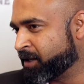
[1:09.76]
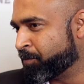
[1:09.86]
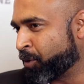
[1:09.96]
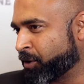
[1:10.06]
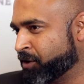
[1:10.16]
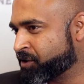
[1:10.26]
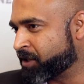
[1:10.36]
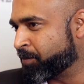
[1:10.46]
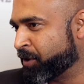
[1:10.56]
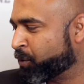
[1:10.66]
important
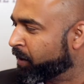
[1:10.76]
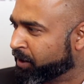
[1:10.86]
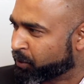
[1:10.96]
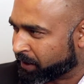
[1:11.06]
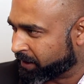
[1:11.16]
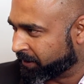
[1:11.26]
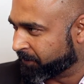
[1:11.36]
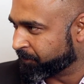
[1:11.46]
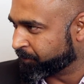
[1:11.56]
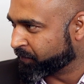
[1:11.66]
step in 2020.
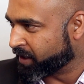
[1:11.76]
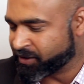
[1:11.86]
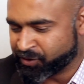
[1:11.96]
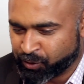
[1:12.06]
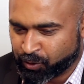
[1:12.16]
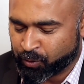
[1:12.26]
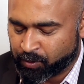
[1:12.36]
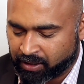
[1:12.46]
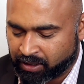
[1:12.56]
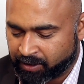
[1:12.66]
As you know,
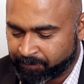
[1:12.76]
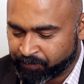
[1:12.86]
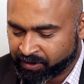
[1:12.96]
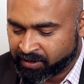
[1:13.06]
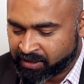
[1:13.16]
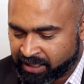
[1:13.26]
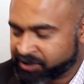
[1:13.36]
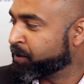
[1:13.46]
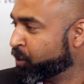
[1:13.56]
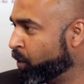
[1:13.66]
uh,
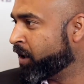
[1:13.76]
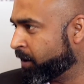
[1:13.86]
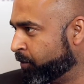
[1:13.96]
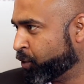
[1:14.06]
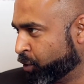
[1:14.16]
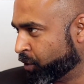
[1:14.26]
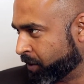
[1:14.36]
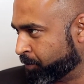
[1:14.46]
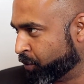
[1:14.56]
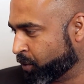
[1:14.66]
as per UNWTO
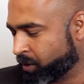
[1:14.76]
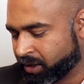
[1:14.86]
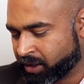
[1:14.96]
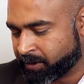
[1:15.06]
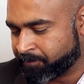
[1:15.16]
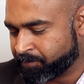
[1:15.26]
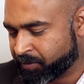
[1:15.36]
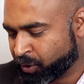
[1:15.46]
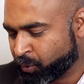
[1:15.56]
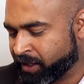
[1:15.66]
report, uh,
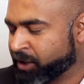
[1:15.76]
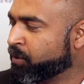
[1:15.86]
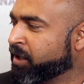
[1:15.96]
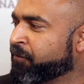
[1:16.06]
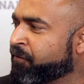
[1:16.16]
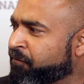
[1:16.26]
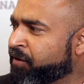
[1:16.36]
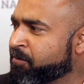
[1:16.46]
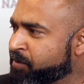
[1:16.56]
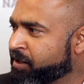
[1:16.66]
2020,
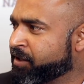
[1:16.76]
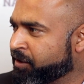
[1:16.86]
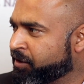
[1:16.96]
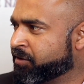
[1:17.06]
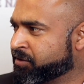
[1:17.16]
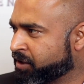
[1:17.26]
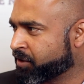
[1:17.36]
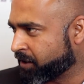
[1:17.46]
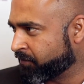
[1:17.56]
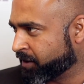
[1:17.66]
50 million Indians are
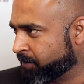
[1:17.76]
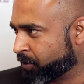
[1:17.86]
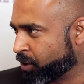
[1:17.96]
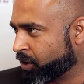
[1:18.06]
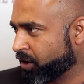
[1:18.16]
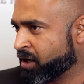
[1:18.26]
traveling abroad,